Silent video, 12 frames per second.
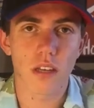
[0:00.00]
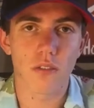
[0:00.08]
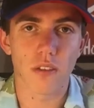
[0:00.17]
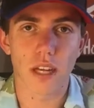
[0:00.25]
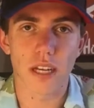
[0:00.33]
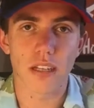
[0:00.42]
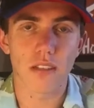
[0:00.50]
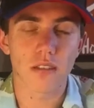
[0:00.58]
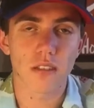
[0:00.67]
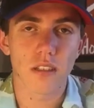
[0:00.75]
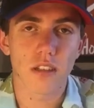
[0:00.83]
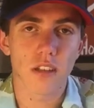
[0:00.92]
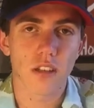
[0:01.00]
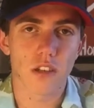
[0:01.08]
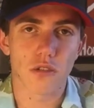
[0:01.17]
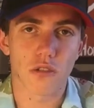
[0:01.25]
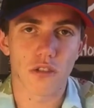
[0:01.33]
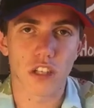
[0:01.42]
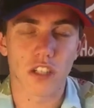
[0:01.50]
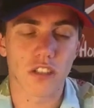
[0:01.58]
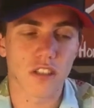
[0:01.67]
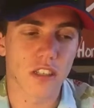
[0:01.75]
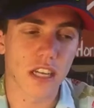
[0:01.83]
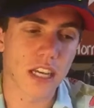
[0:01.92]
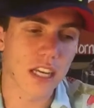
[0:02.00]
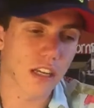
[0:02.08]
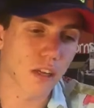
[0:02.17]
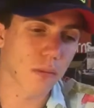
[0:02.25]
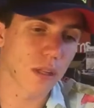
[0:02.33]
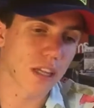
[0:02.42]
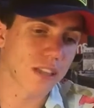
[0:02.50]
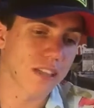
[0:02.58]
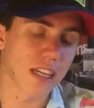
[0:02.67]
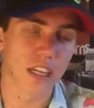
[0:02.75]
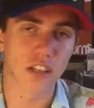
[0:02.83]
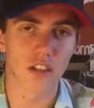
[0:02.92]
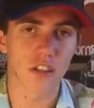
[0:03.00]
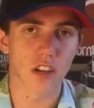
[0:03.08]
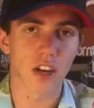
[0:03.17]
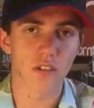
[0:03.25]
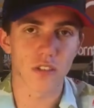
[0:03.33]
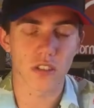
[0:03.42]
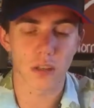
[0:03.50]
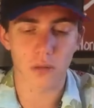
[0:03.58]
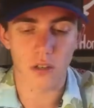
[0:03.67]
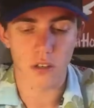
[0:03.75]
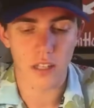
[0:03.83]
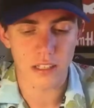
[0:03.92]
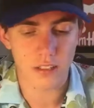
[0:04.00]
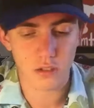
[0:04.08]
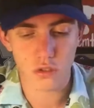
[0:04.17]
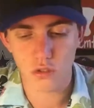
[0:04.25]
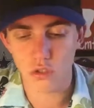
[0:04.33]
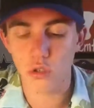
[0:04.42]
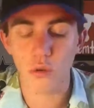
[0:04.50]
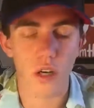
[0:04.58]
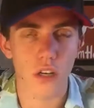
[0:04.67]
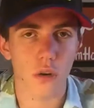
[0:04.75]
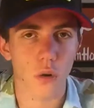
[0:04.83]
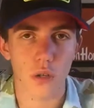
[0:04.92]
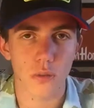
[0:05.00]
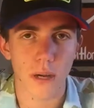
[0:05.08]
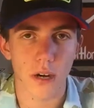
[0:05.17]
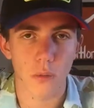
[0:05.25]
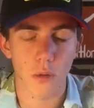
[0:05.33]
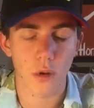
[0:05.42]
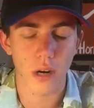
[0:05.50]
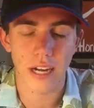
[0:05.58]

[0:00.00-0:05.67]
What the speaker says: If like there's restrictions today, he could have been like 10 inches off or something, or like 200 horsepower more.